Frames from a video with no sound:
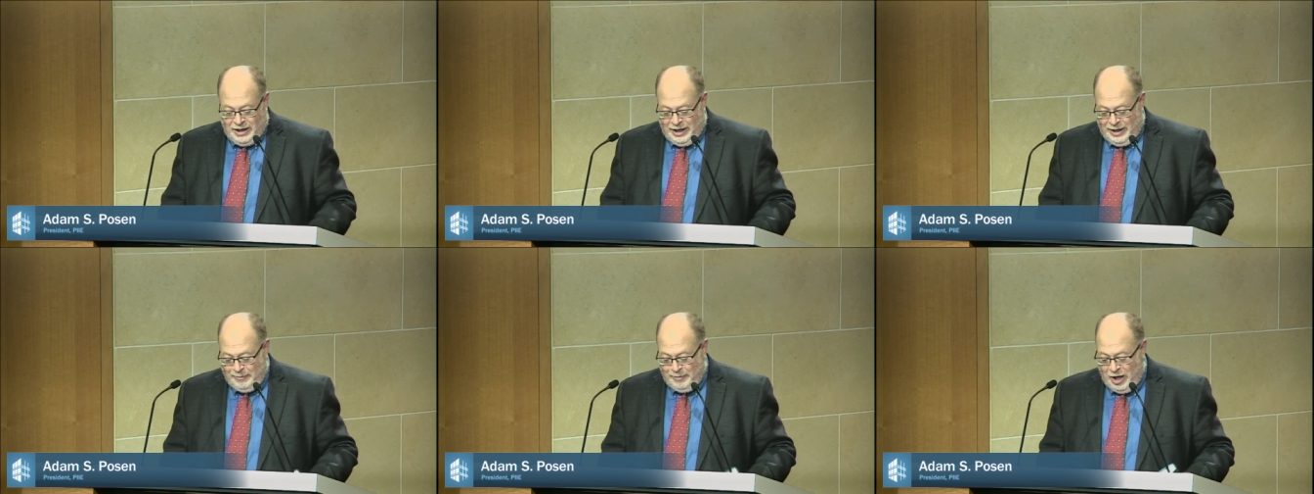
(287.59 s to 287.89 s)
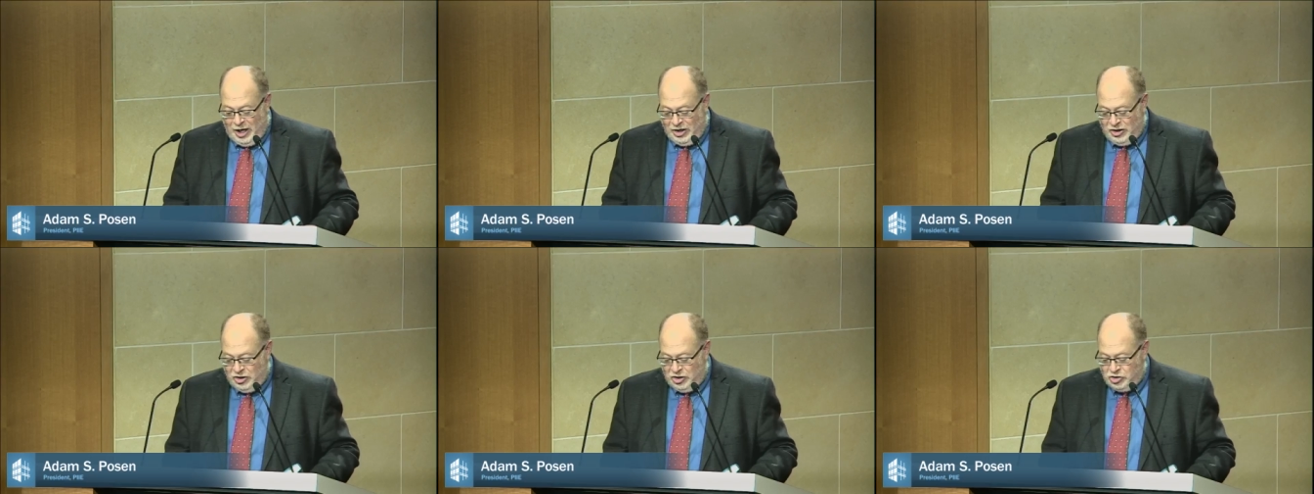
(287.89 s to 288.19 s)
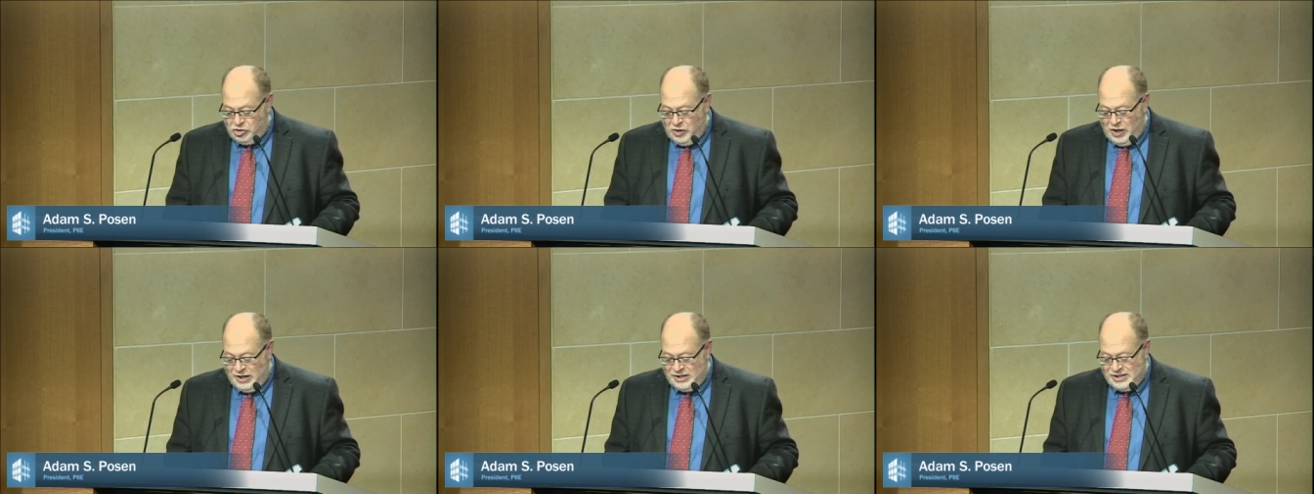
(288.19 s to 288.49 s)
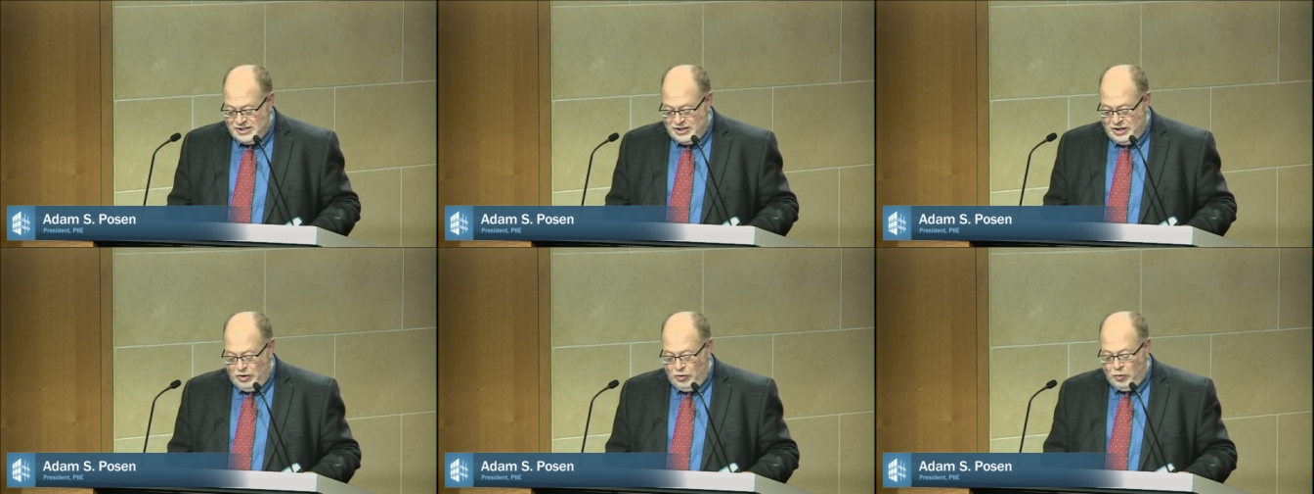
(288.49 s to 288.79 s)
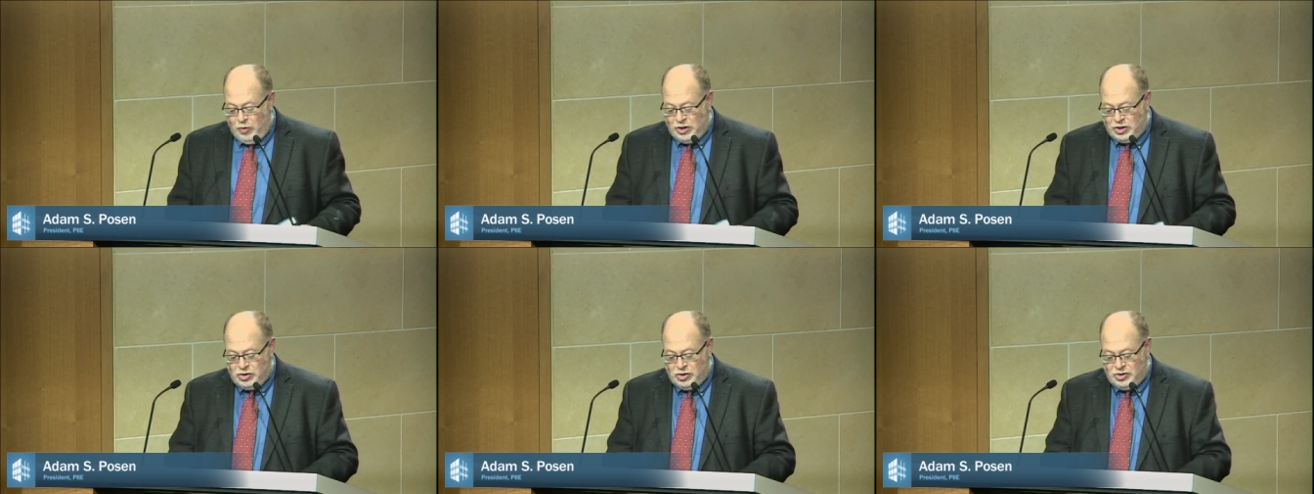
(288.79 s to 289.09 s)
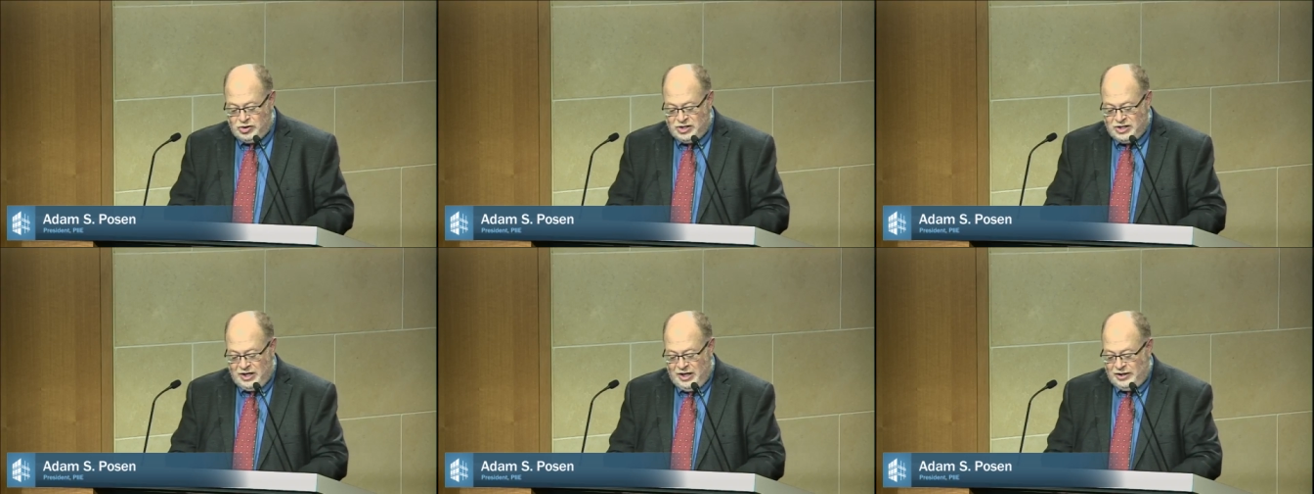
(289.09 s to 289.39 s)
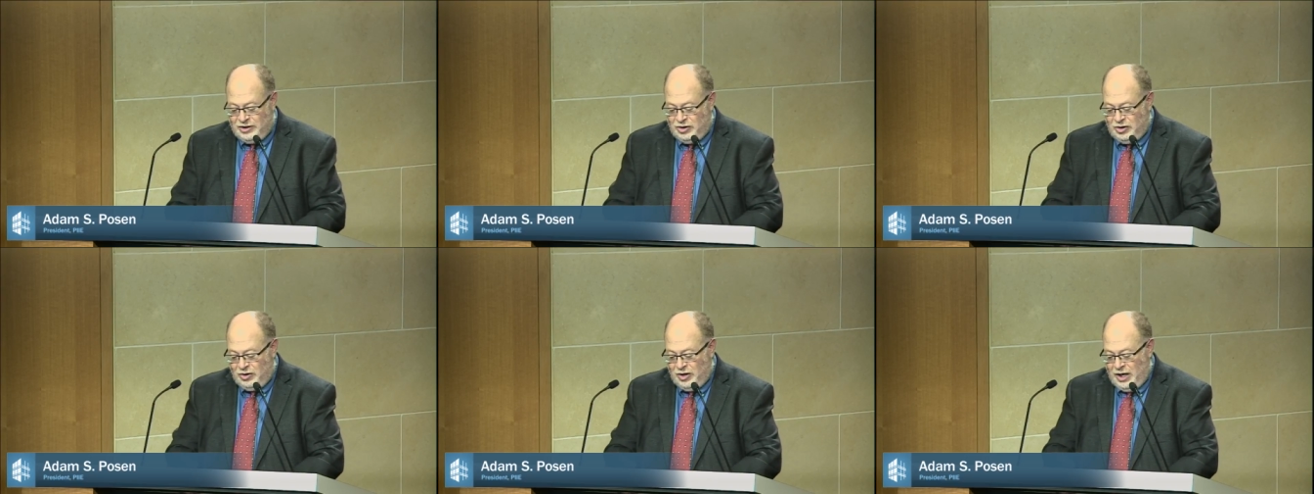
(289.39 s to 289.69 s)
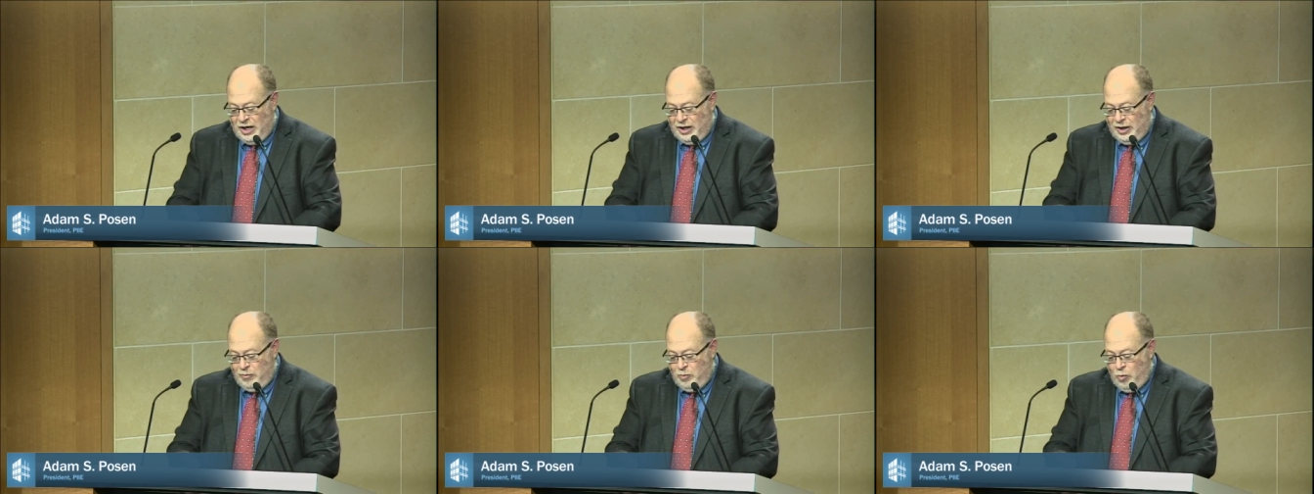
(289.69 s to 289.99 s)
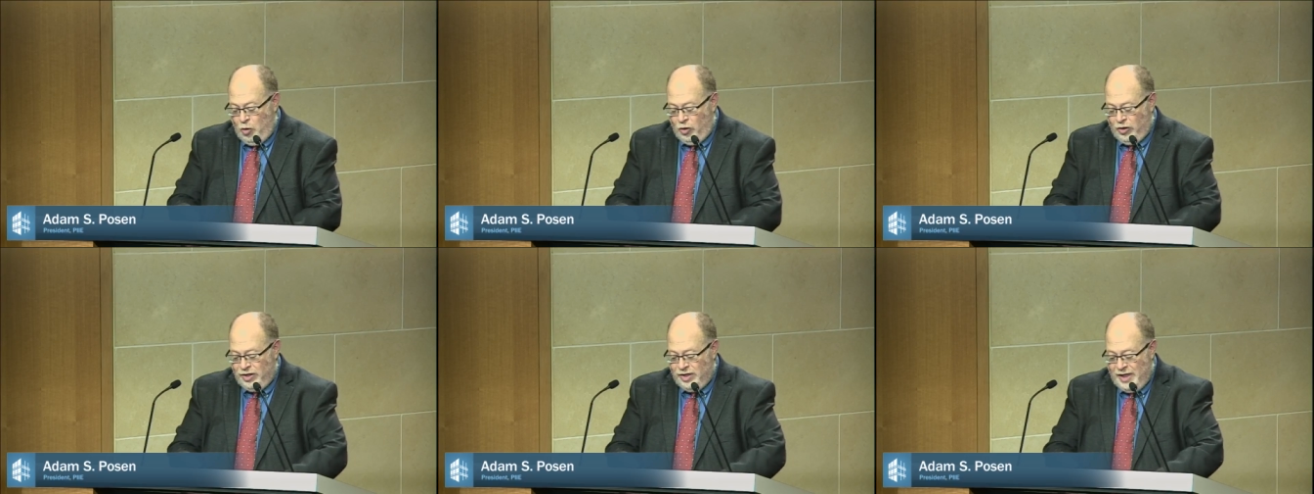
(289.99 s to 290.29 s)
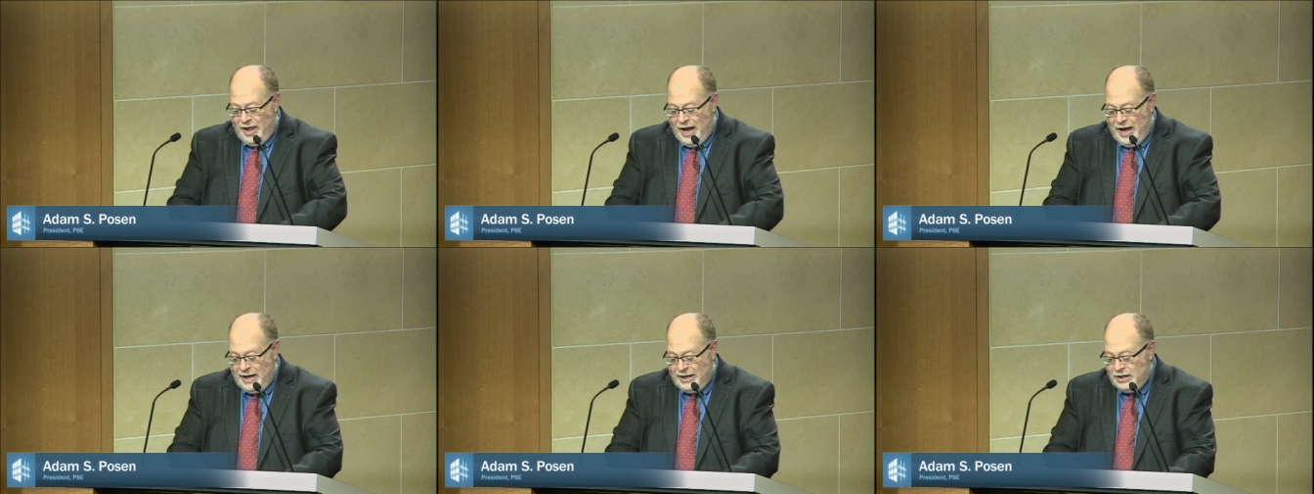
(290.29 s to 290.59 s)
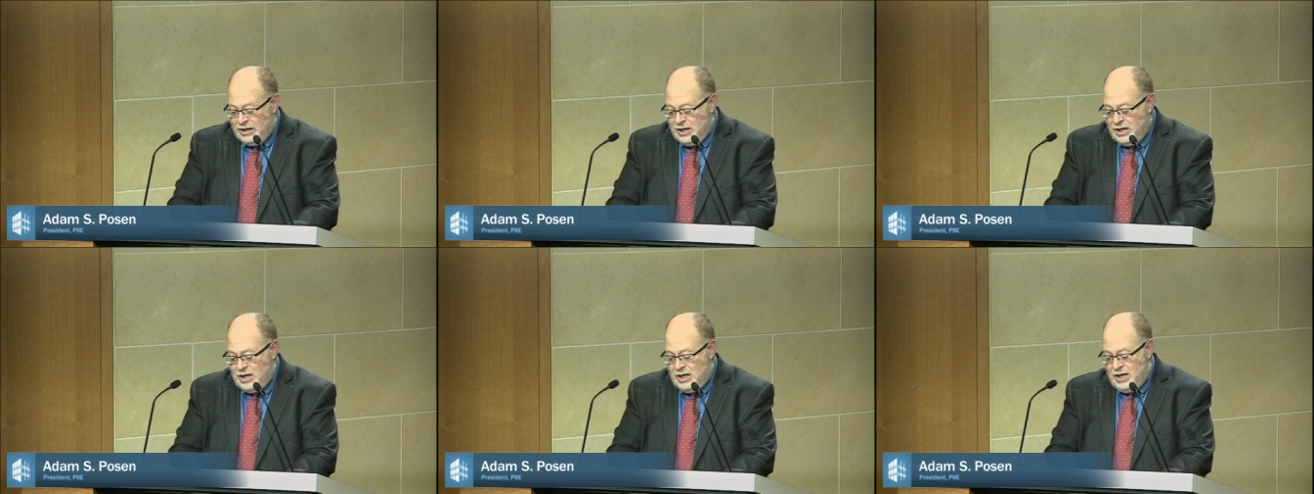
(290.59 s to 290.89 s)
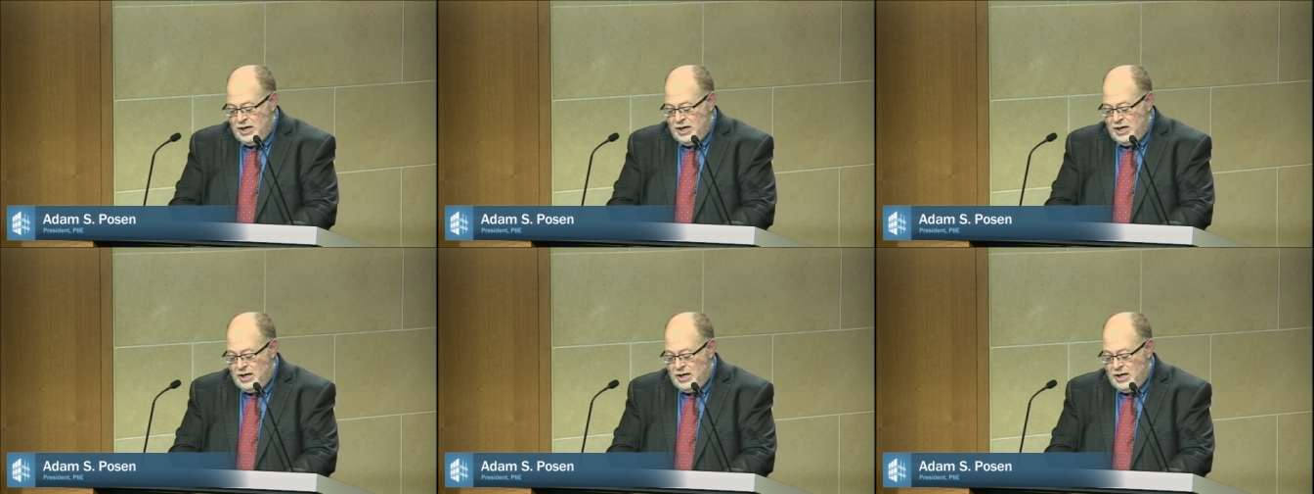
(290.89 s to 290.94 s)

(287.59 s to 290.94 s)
I'm not going to try to steal Richard's thunder any more than that.